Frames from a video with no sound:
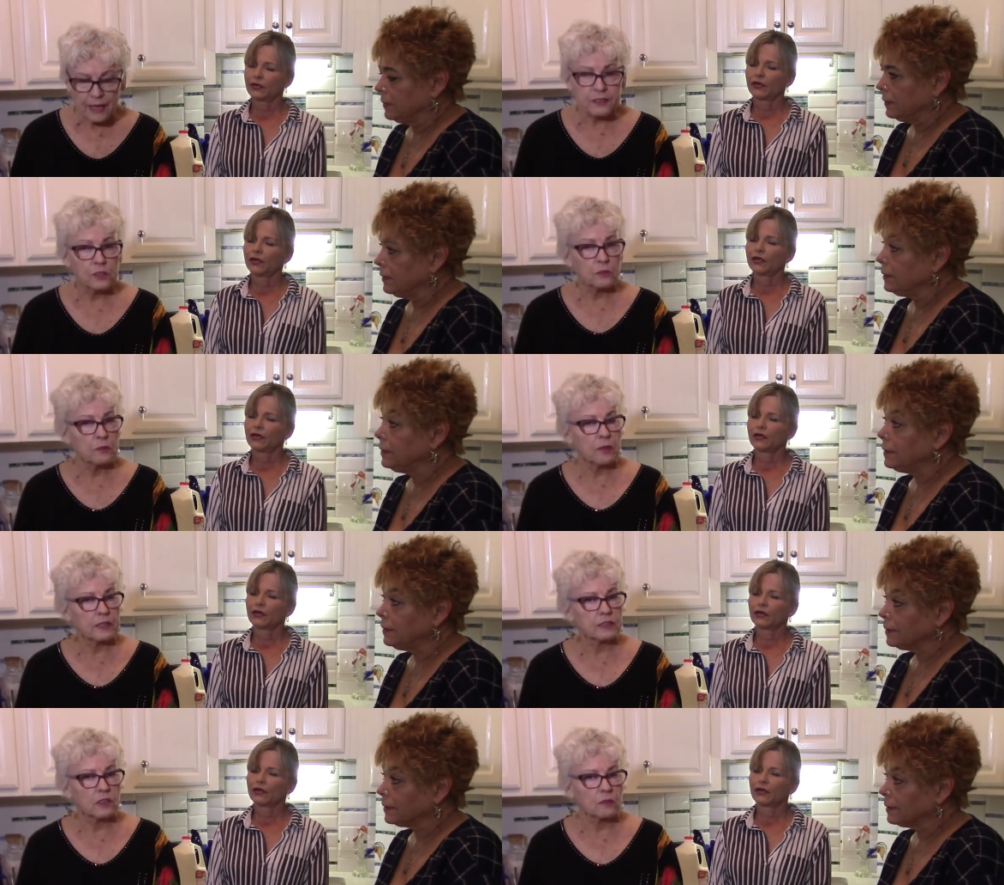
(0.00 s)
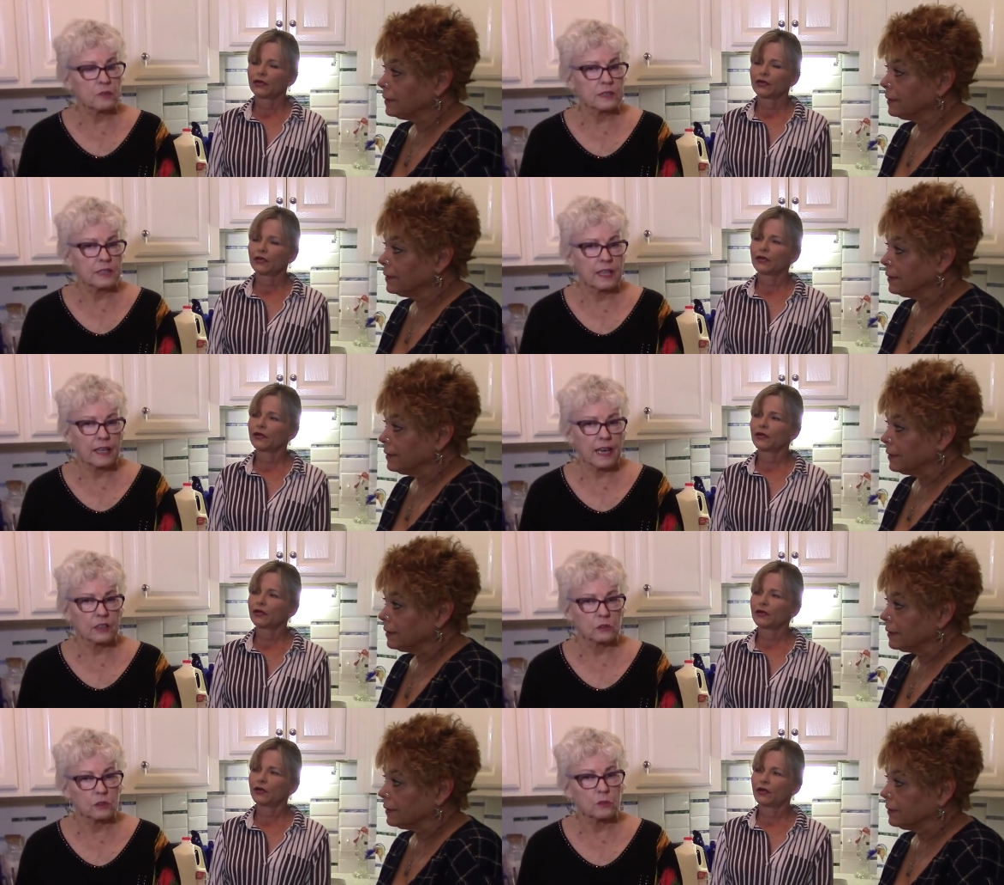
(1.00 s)
Speaker 1: And so we want to start with the
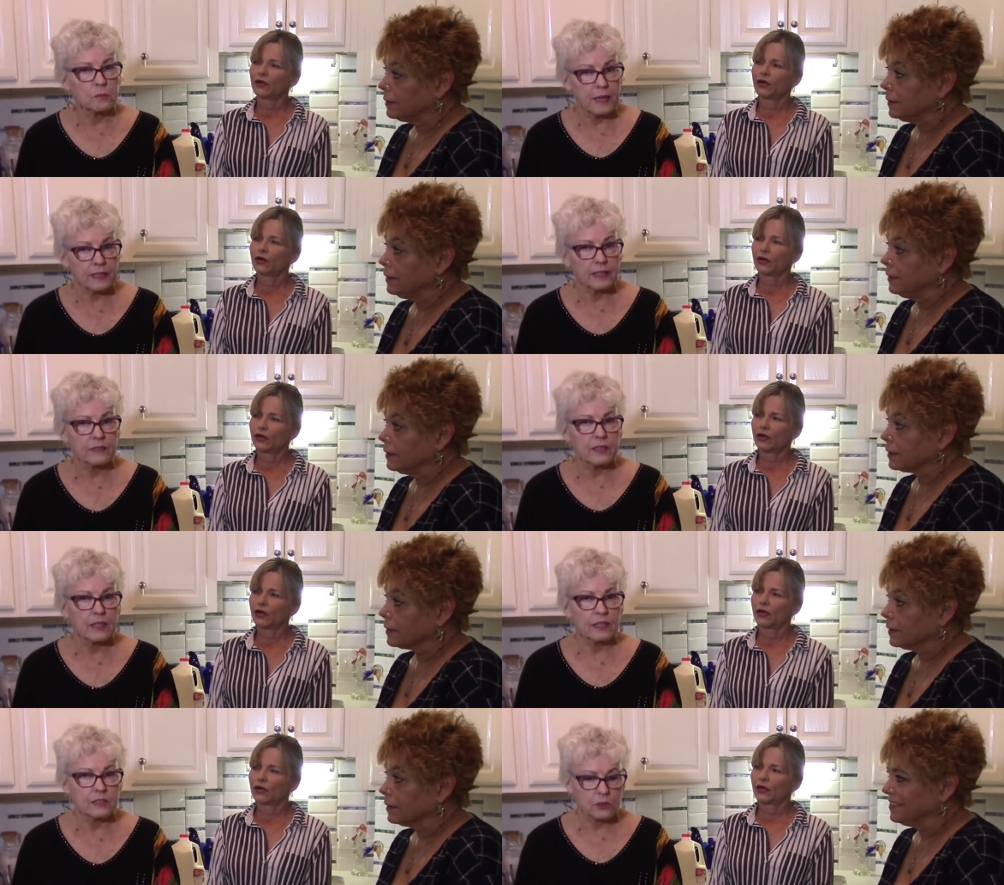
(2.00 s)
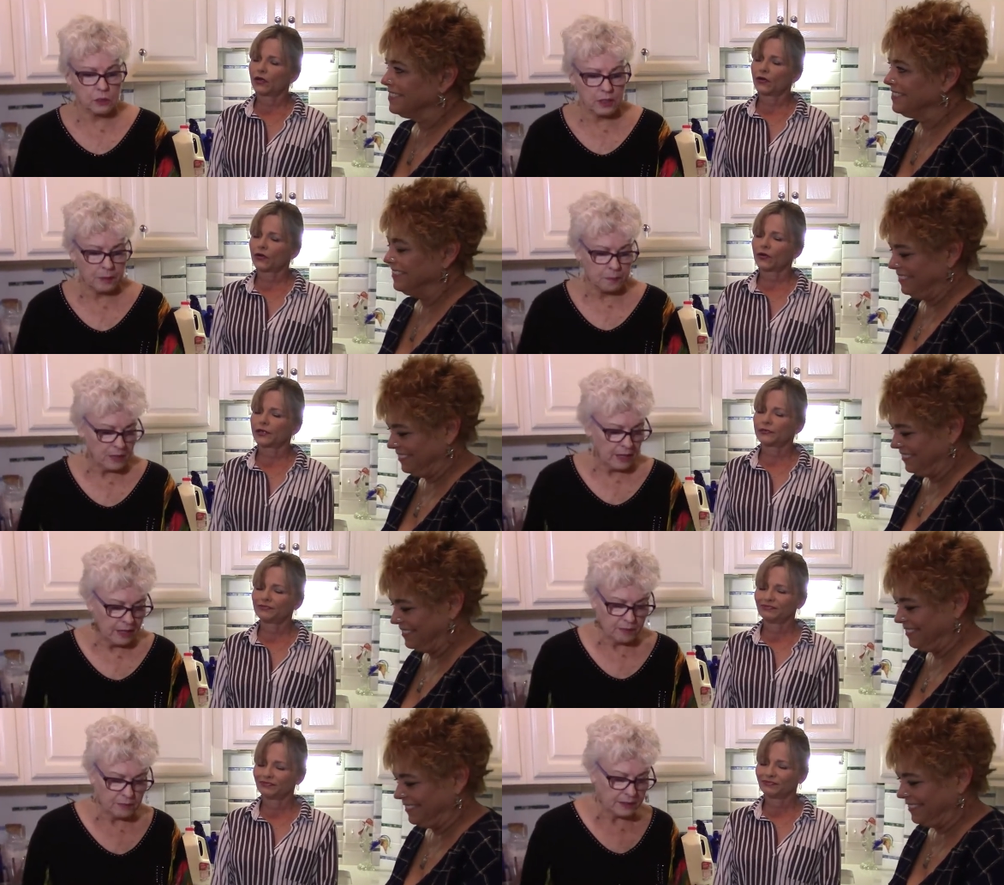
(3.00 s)
actual making of the ice cream. And